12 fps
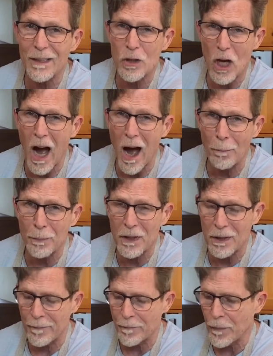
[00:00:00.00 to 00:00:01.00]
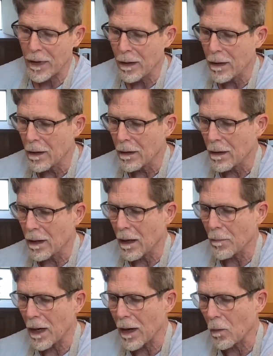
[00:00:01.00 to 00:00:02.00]
chopped.
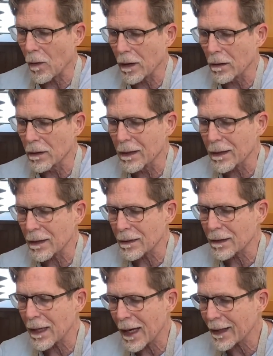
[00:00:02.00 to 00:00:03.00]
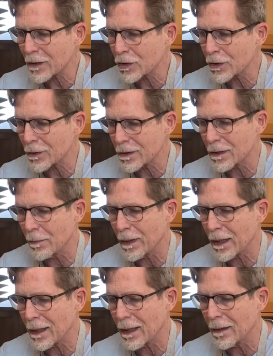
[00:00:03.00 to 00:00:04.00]
I want a little texture to
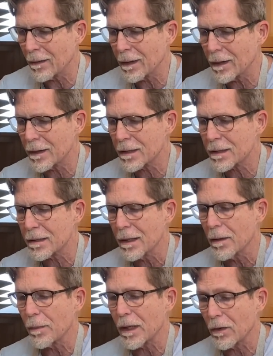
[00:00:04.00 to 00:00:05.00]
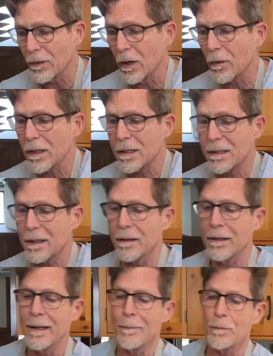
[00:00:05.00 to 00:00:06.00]
be in this, but you'll notice that
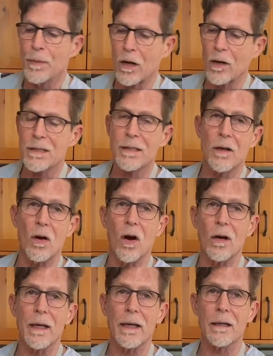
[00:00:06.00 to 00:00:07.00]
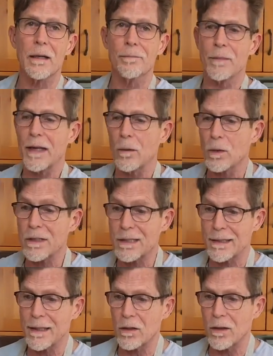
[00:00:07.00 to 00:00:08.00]
because of the garlic, it will
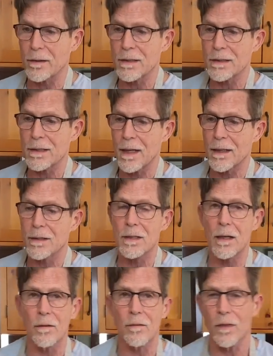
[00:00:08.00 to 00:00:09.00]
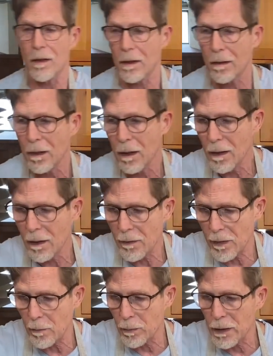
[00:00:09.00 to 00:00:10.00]
stick on the sides of the
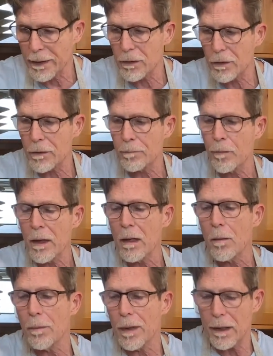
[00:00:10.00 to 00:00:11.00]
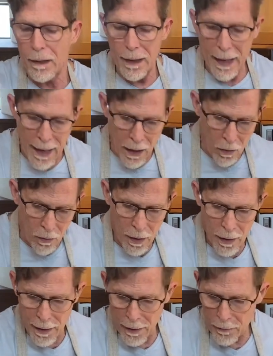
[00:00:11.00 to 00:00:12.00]
blender. But now
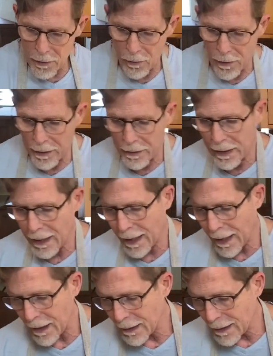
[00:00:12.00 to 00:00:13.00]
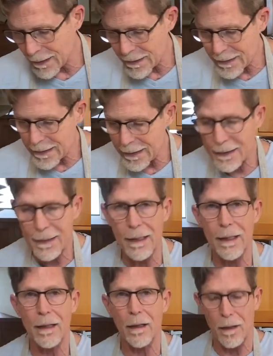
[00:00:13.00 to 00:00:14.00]
I am going to add a
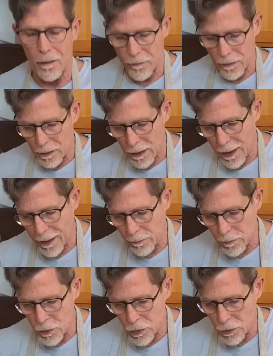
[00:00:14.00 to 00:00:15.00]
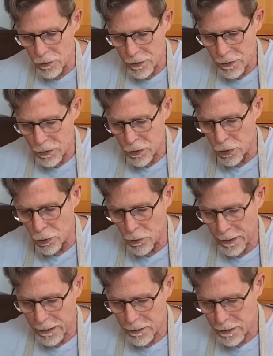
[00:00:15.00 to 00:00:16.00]
seasoning of lime juice to
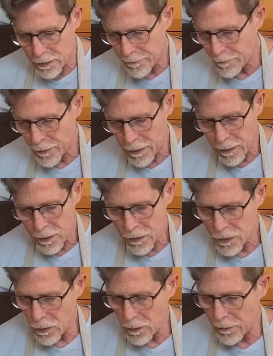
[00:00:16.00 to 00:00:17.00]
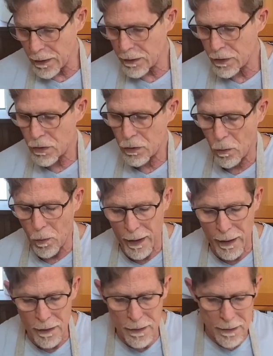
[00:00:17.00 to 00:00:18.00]
it. So I'm going to
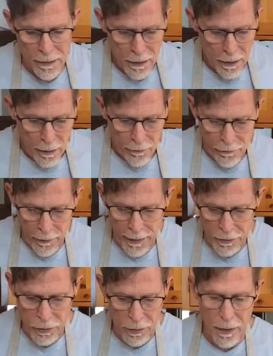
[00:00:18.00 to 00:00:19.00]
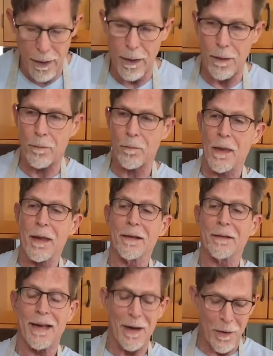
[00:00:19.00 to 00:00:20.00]
squeeze fresh lime.
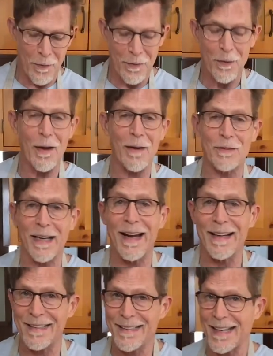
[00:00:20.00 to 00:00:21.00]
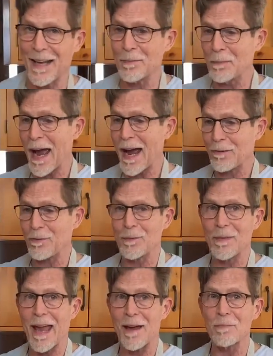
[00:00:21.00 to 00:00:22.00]
Now, you have to kind of stand back from
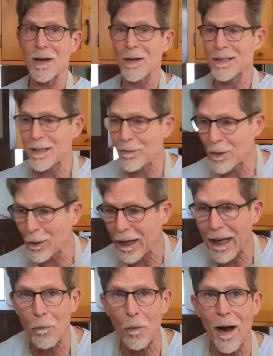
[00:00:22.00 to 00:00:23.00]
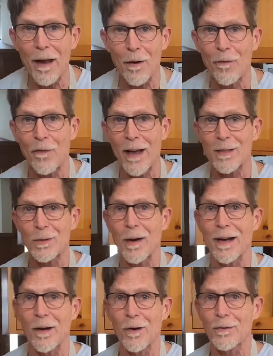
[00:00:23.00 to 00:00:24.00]
that because if you get your face
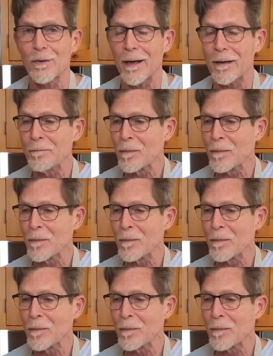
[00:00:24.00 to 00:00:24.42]
right over it,